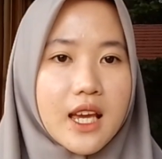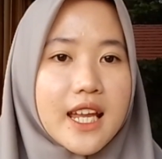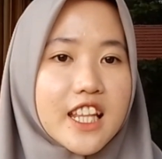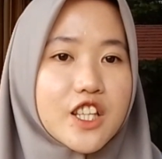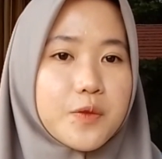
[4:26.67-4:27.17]

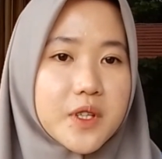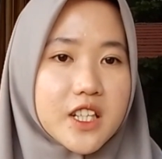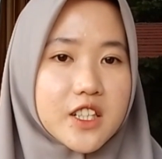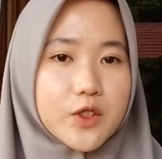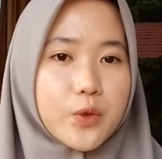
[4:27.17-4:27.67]
Native
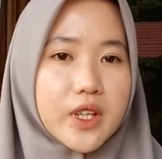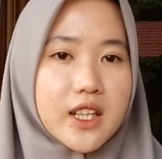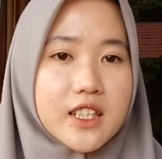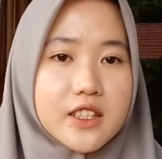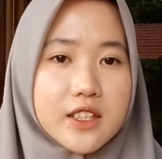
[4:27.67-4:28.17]
speakers will
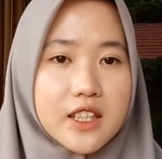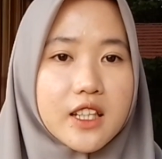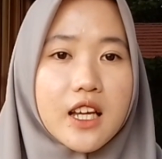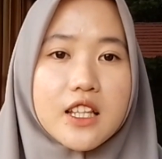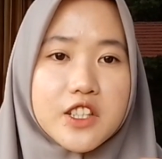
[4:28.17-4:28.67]

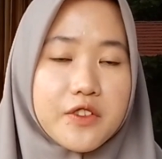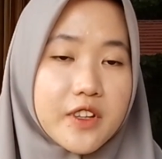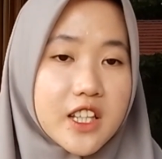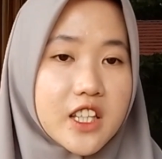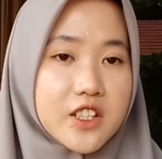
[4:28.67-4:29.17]

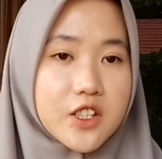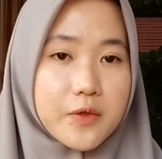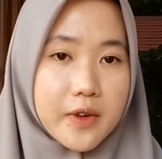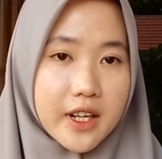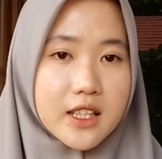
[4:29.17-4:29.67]
instinctively
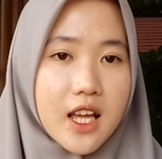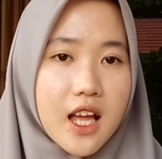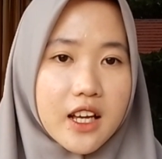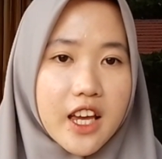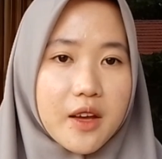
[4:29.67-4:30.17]
interpret
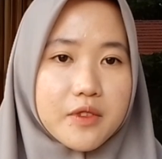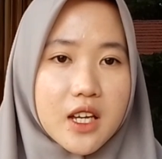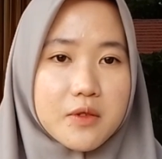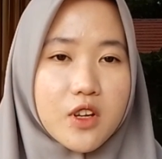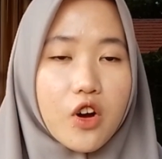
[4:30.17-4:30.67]
kept
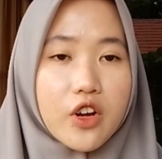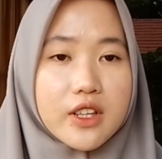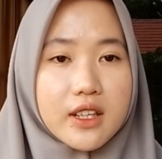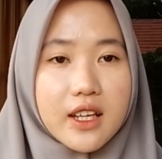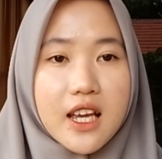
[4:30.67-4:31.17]
tabs on
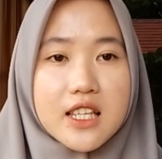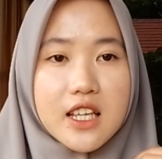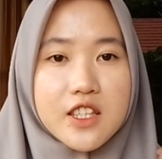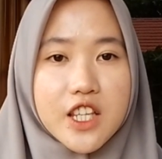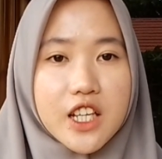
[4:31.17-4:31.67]
as
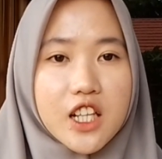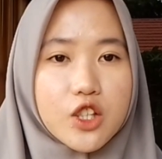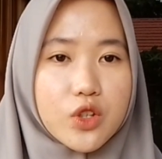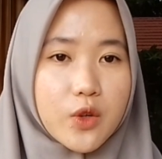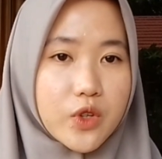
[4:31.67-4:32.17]
a single
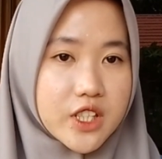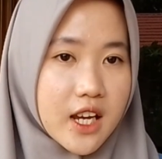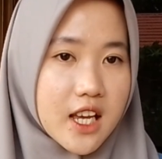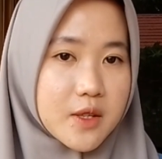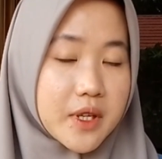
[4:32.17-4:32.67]
unit which
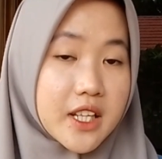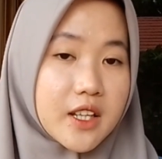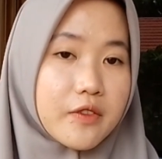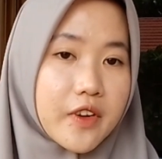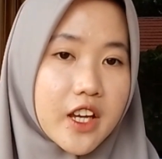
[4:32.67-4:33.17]
has
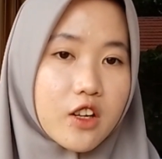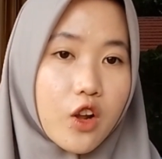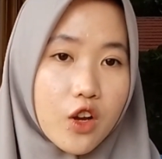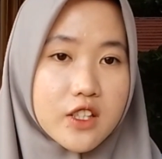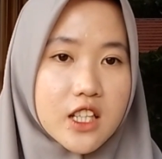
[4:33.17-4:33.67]
meaning, pay
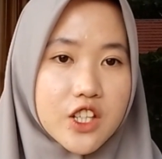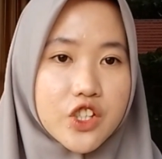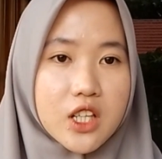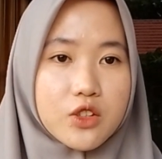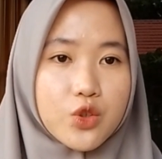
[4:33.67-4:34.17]
close
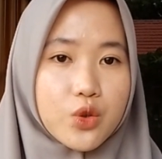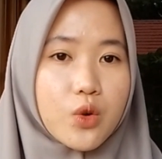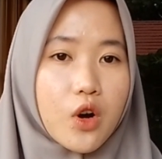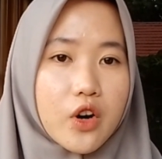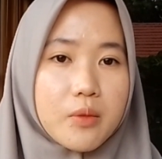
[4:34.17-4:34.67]
attention to,
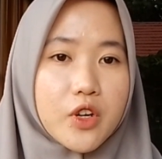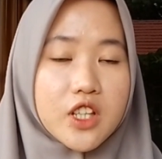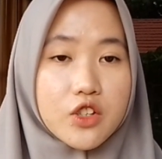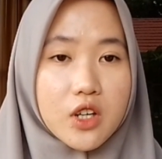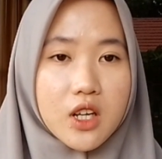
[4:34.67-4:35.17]
or
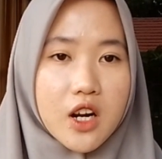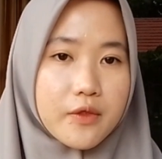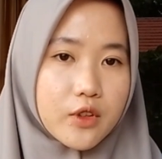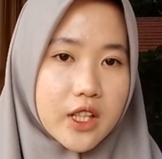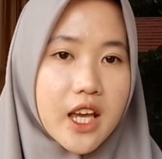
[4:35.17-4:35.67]
monitor
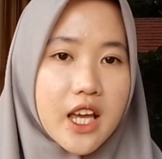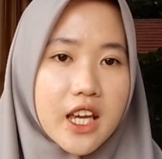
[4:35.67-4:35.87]
carefully.